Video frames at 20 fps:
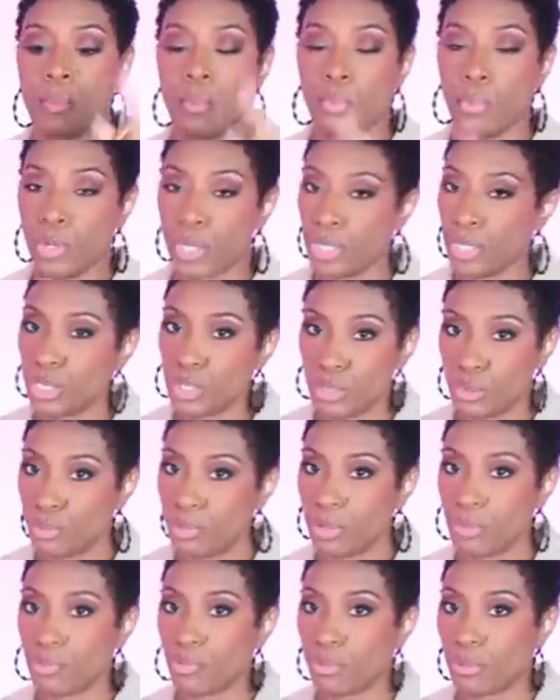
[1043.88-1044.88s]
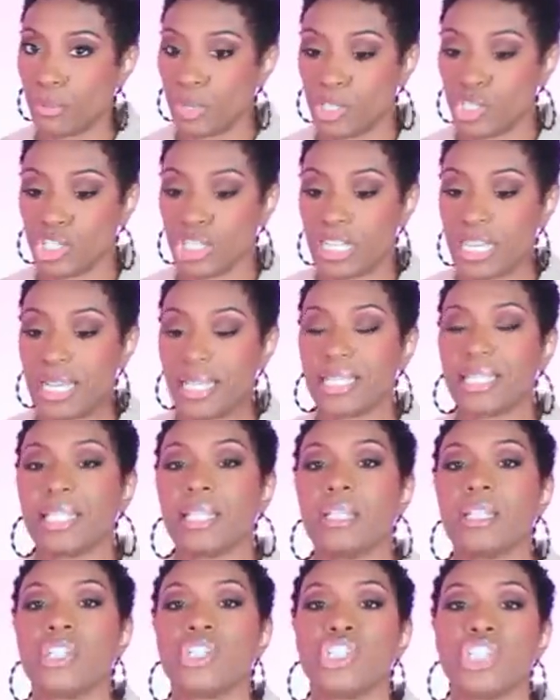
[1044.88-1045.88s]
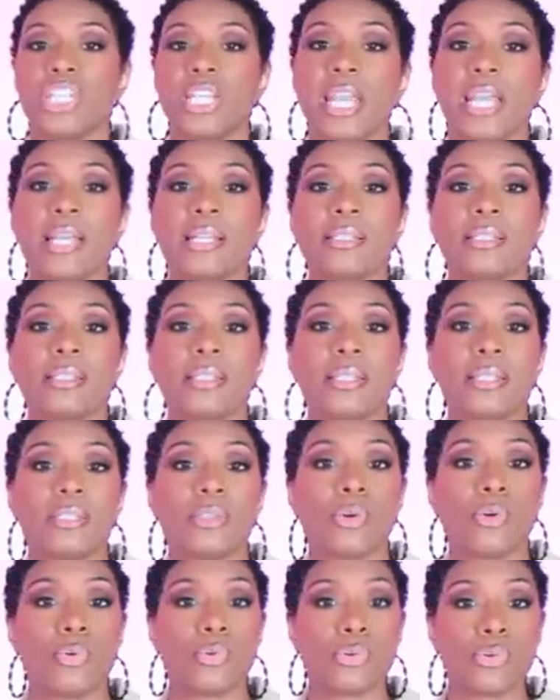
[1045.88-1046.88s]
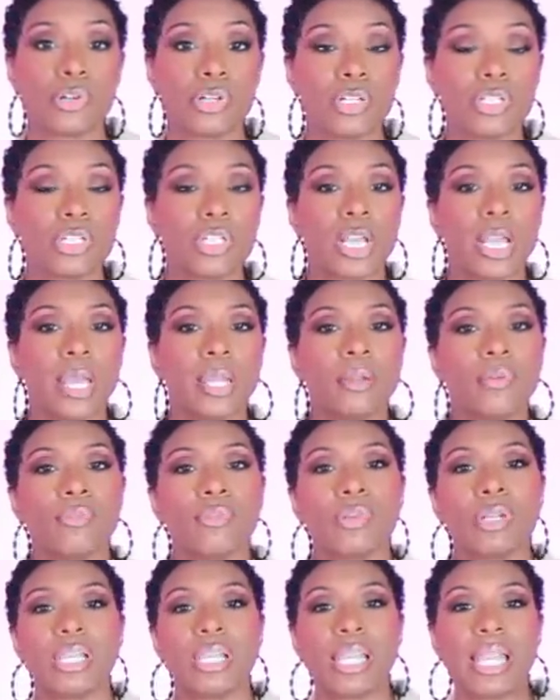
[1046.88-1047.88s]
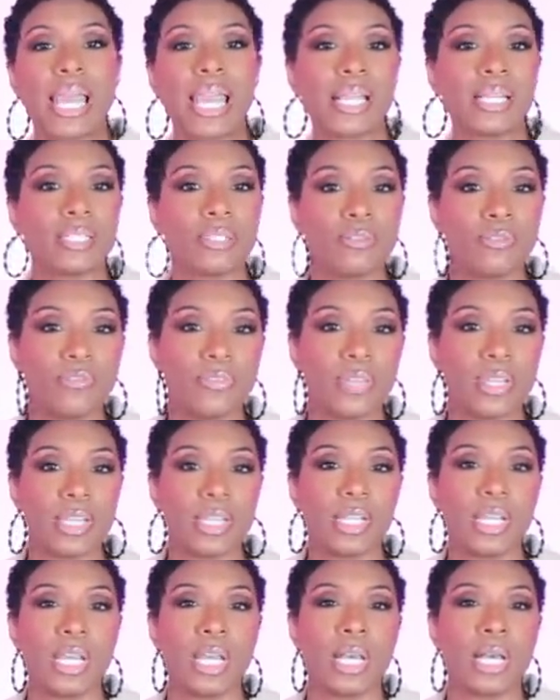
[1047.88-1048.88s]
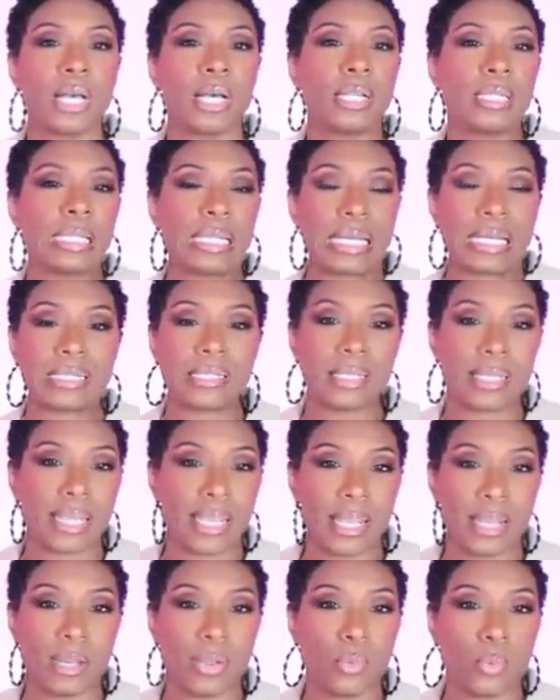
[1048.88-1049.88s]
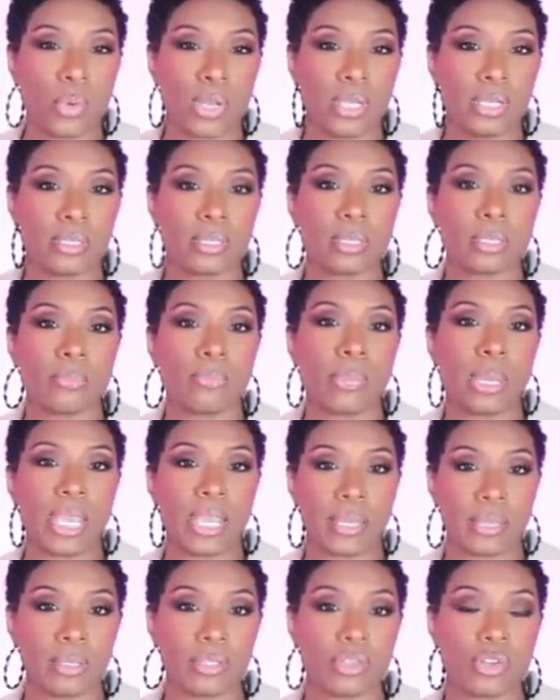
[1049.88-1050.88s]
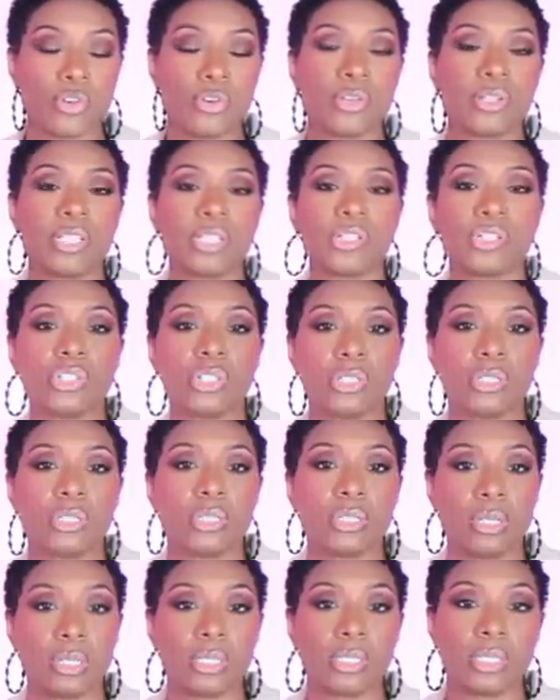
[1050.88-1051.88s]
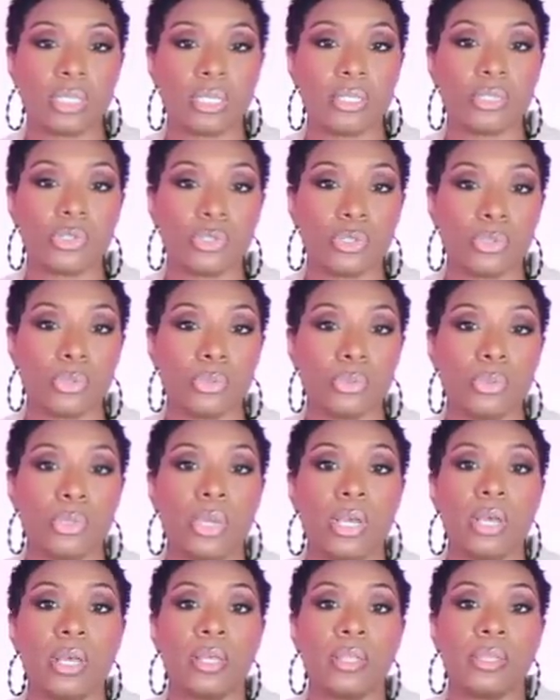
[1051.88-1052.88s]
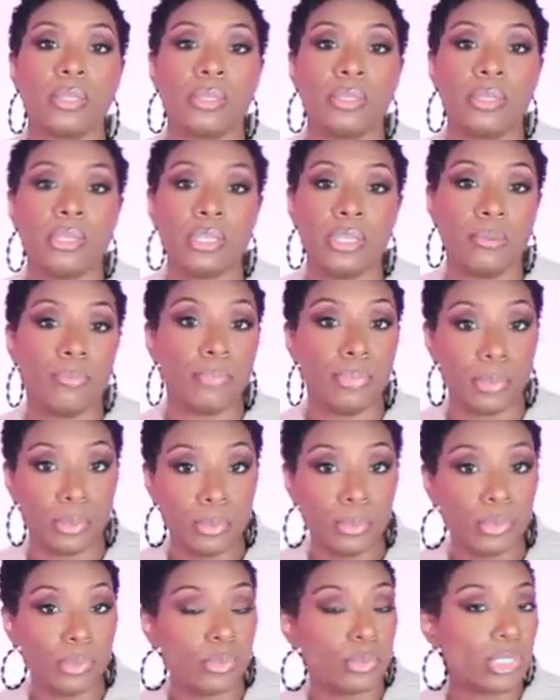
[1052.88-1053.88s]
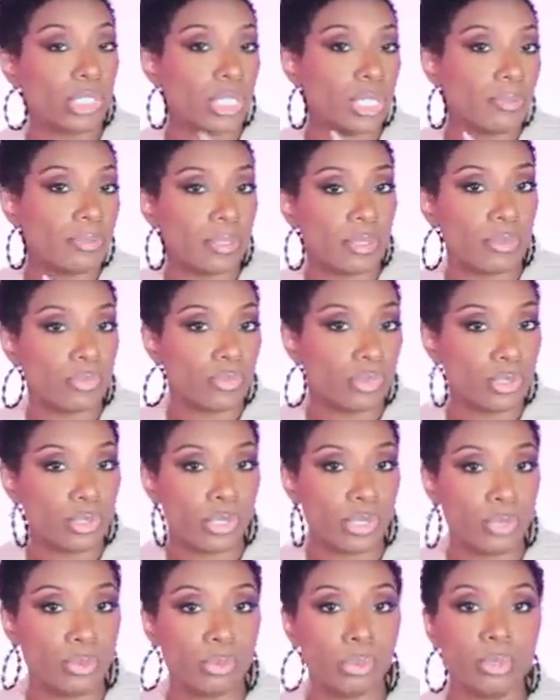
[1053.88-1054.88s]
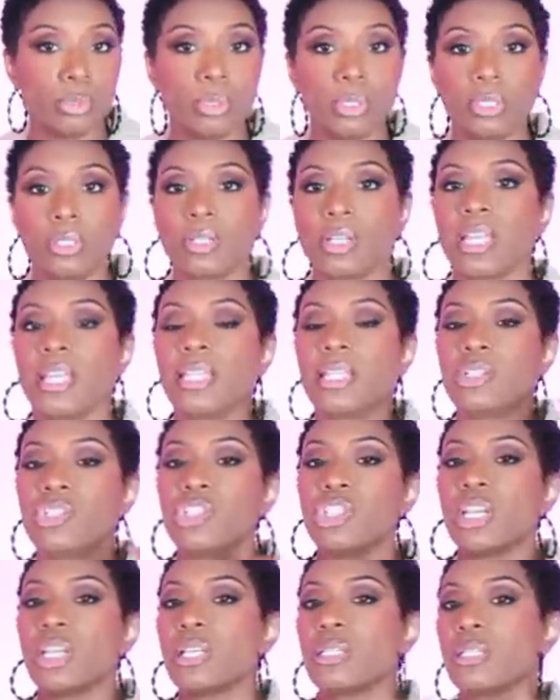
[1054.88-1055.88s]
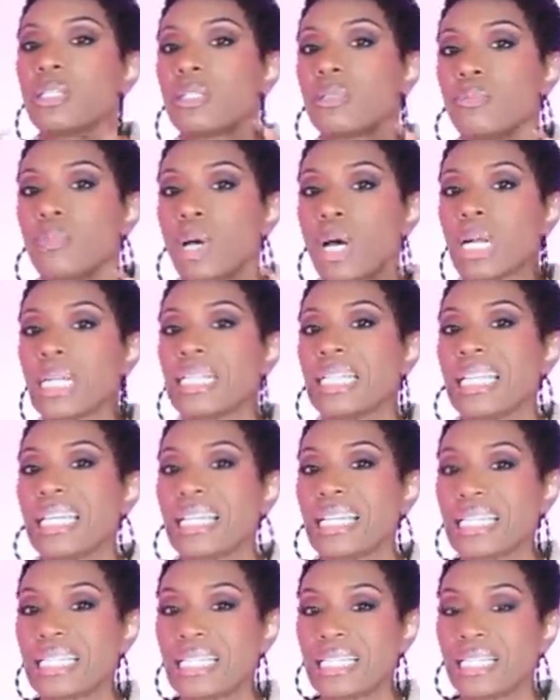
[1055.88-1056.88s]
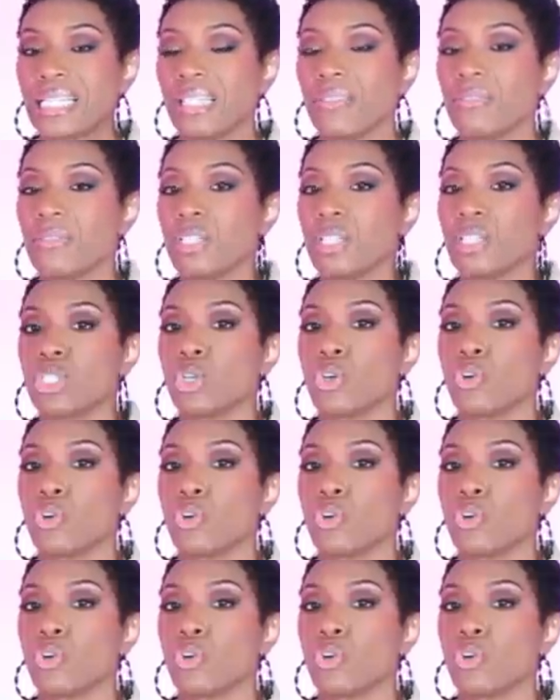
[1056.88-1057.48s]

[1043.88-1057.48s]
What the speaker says: We're gonna dupe them for much less. She has these orange kind of relaxed fit, elasticated waist pants on that she's tucked into the boot, which gives it a real cute little look. And then she has this mock neck sleeveless